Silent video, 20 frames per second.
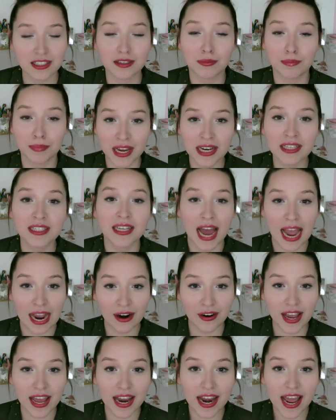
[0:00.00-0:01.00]
big
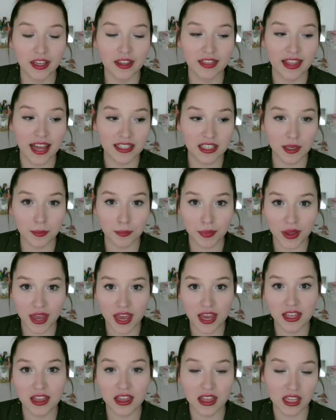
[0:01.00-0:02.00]
tyrant. That's a
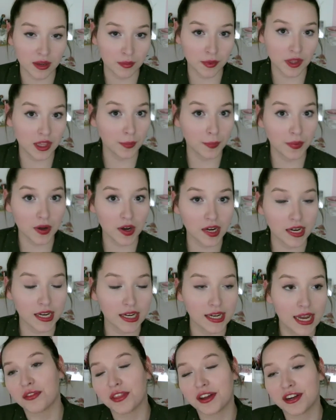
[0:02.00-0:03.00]
big theme in the book.
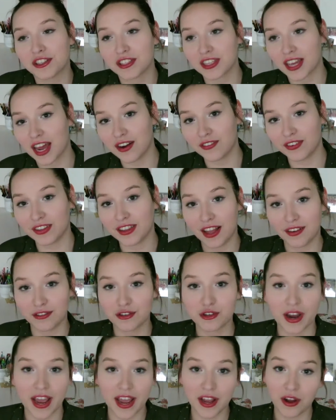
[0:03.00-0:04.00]
There's kind of a
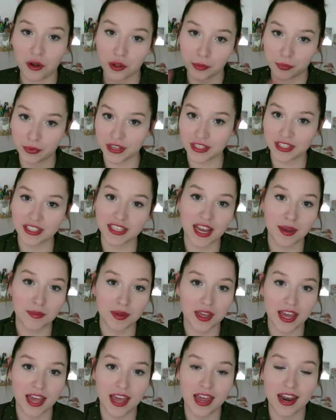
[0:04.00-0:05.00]
love triangle with Prince
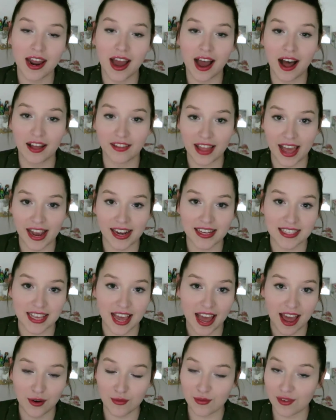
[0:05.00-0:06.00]
Damien,
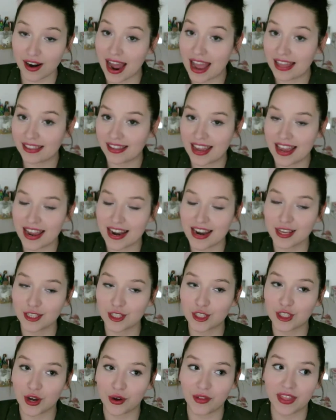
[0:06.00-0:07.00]
Alexa, and
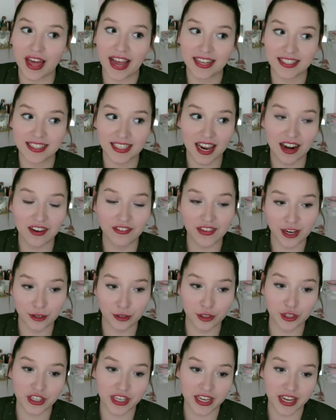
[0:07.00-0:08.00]
Rylan, so that's kind of
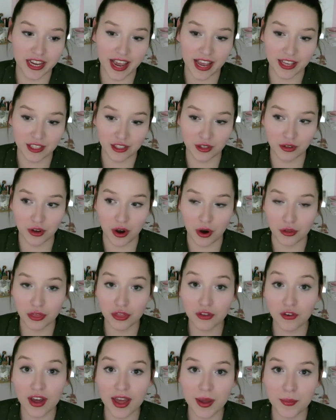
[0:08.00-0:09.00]
interesting as you go
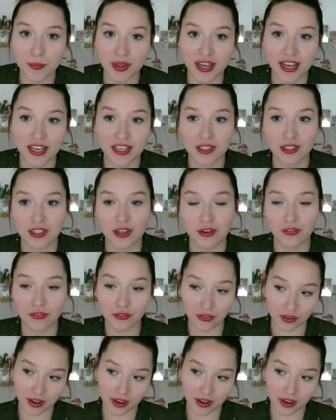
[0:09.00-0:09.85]
through it, because you